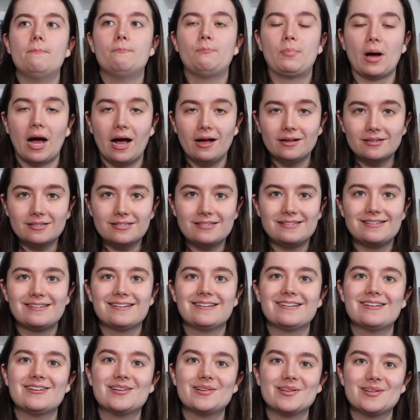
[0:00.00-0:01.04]
But
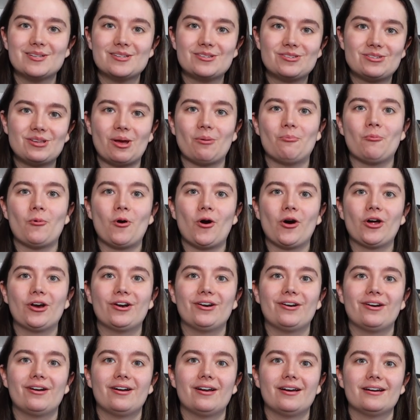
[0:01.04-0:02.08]

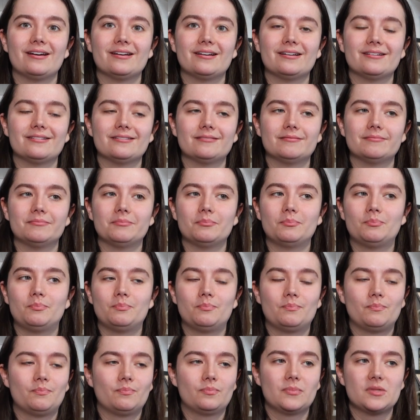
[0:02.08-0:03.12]
someone
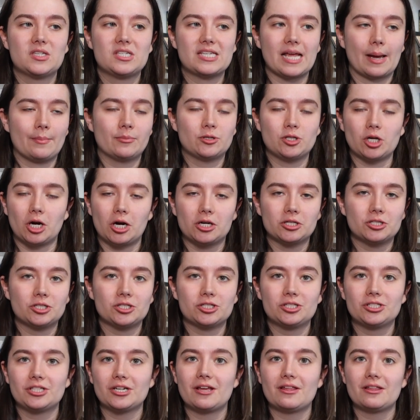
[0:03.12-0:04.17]

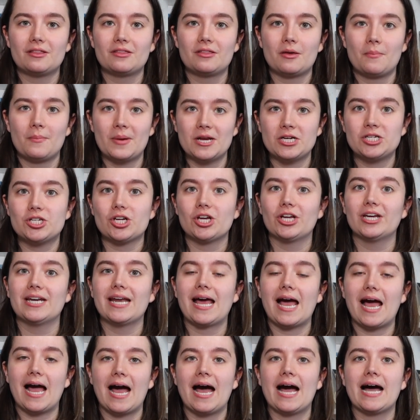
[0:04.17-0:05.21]
sabotaged the mission
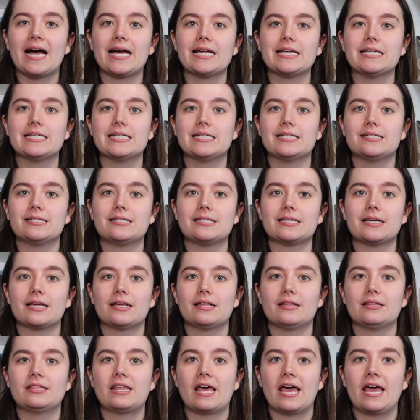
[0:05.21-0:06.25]
and
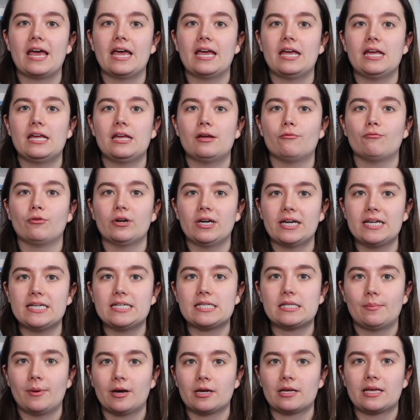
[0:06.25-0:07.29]
they
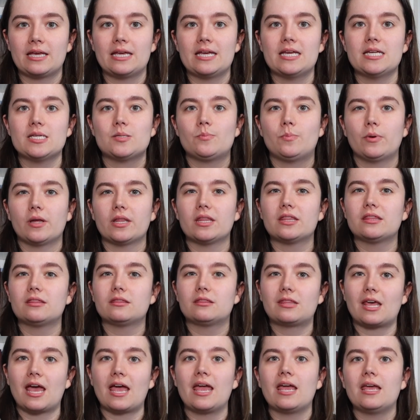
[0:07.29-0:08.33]
released the monkeys but
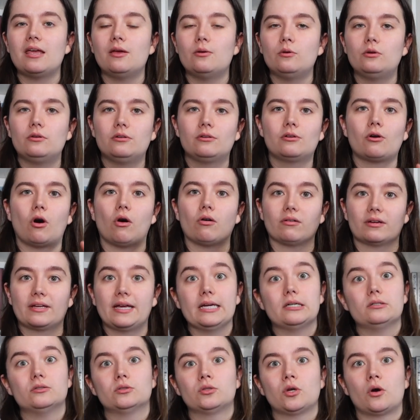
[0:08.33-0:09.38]
they got
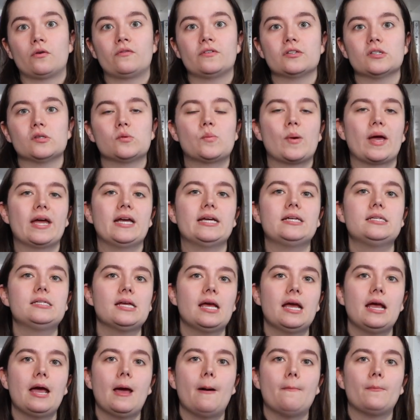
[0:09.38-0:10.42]
killed off in space,
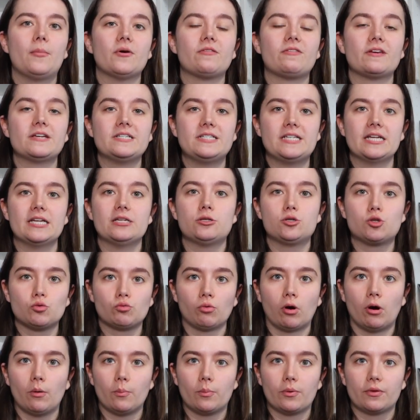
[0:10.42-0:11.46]
but they did
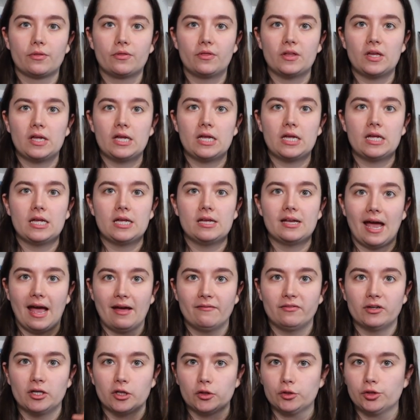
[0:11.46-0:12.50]
drop the
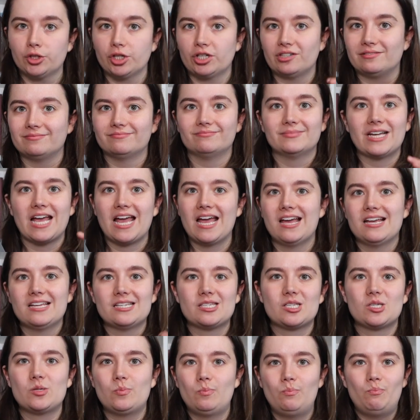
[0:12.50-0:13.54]
evolution
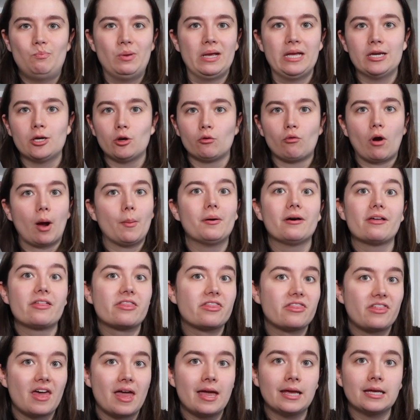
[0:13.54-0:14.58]
speeder upper
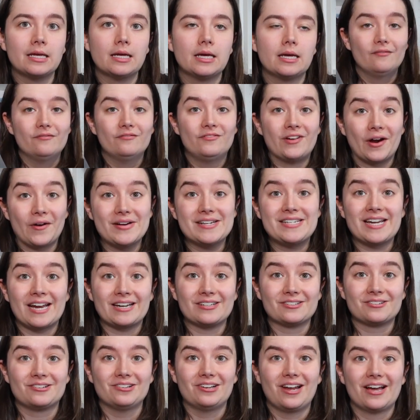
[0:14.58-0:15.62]
thing. Very
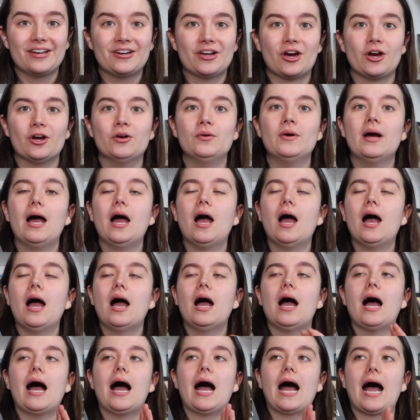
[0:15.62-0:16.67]
technical, I know.
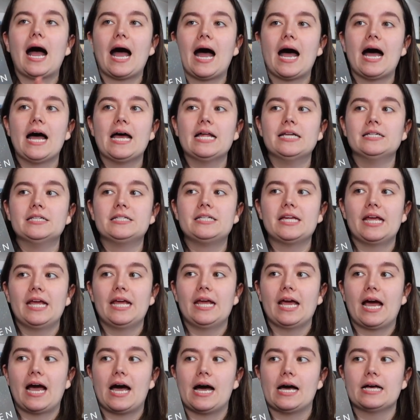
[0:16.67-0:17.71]
And
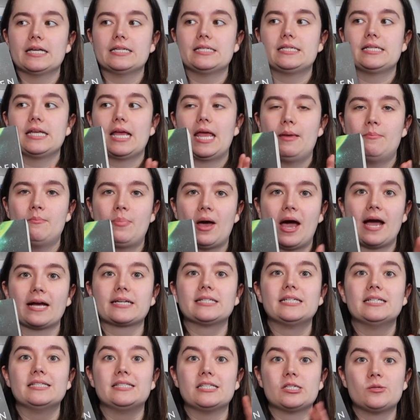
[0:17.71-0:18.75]
it has
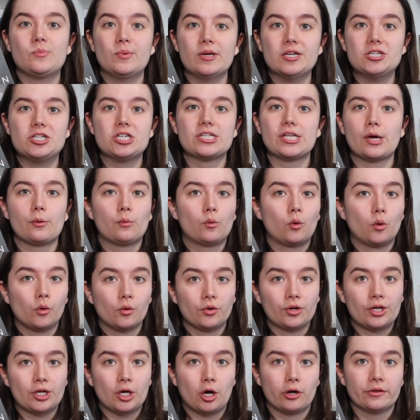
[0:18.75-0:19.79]
impacted the species that were
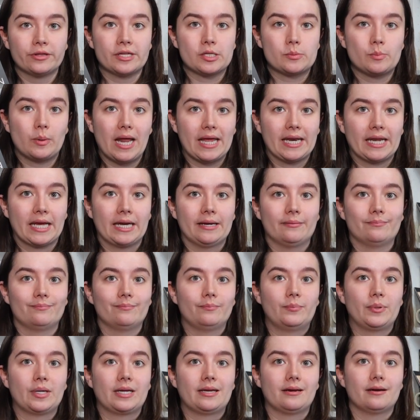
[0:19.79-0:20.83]
already on this planet
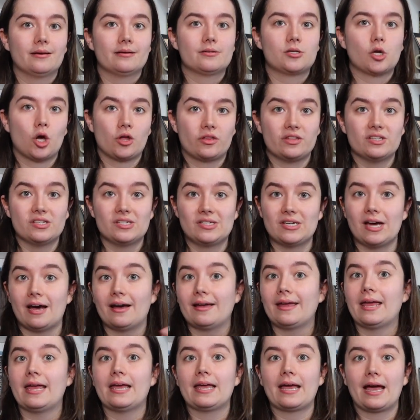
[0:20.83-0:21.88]
because Earth is
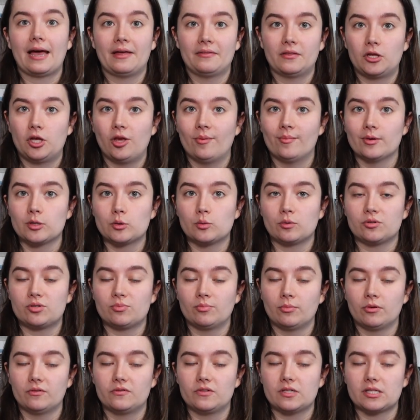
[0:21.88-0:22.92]
dying and the humans want to
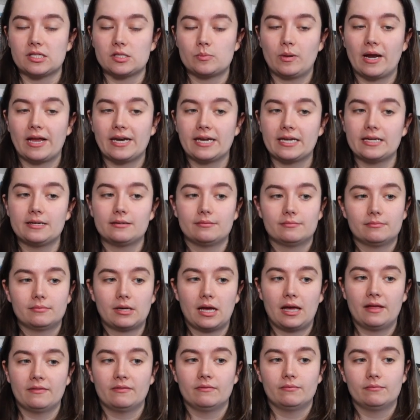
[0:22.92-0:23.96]
move to this planet
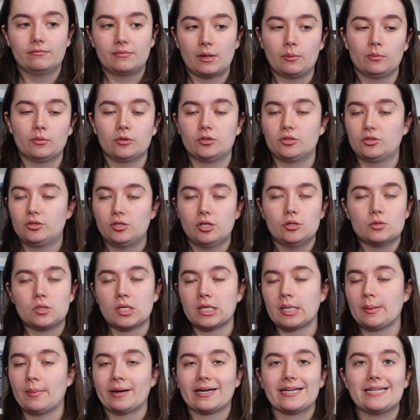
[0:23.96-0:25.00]
and they were using
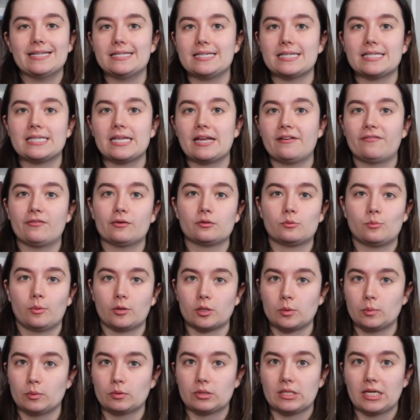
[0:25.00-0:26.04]
the monkeys to see if it was
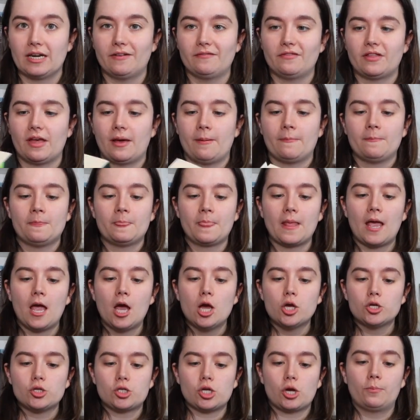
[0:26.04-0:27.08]
possible to live there.
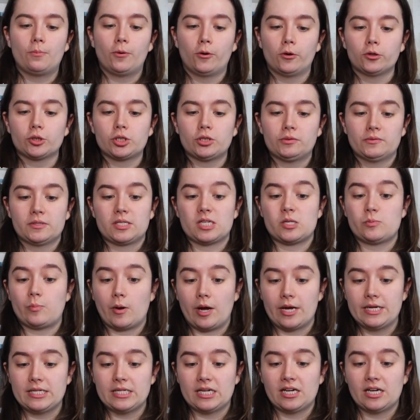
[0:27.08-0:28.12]
So Portia is a
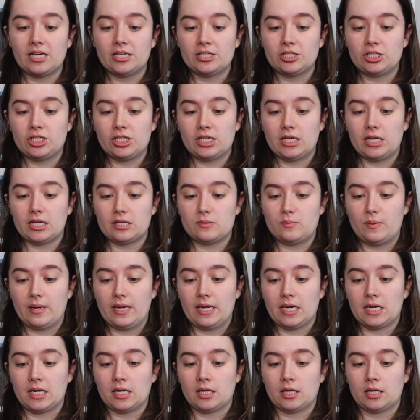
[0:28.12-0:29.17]
spider and she has
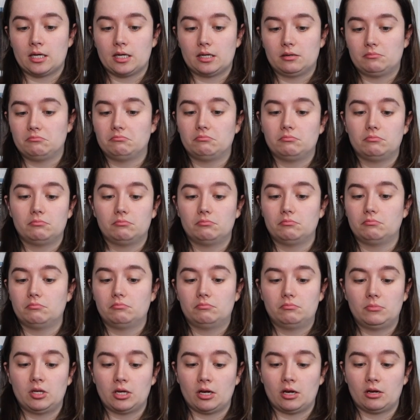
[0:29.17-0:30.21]
been,
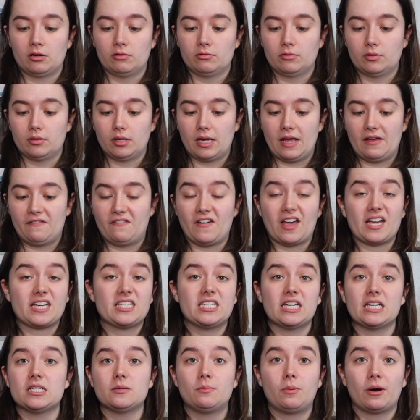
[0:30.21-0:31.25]
you know,
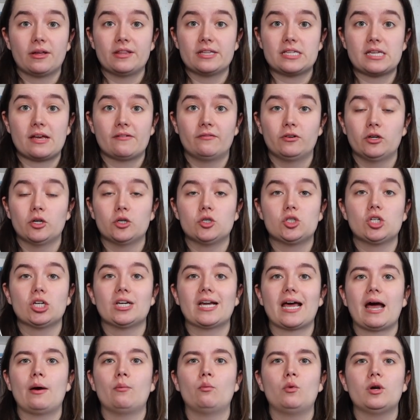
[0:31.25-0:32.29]
affected by this evolution
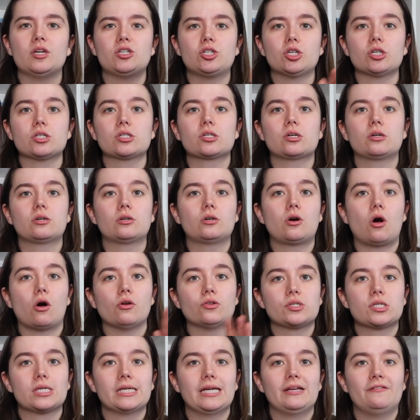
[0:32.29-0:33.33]
and we're just
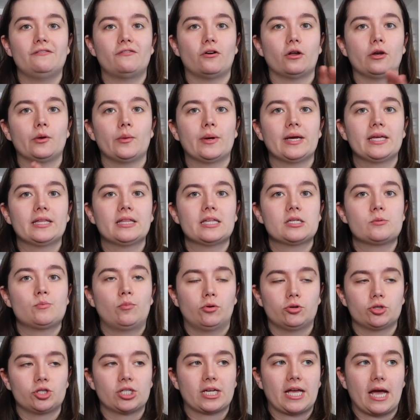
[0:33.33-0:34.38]
constantly following this
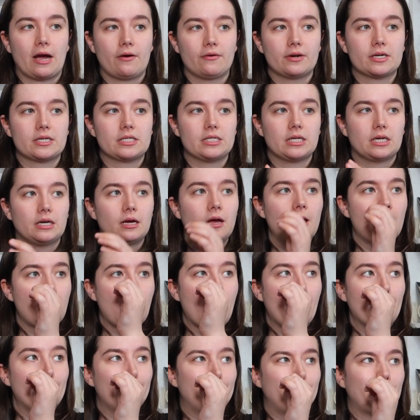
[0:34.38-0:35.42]
Portia character
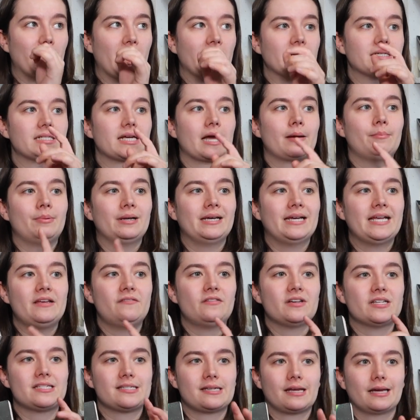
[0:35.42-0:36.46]
but I believe
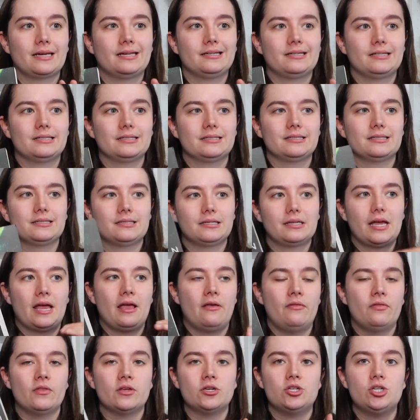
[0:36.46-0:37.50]
it's like
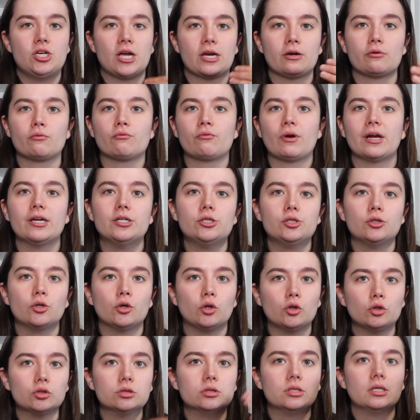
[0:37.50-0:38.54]
in the
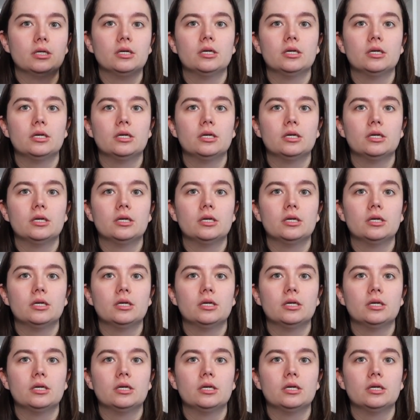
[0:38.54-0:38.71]
generational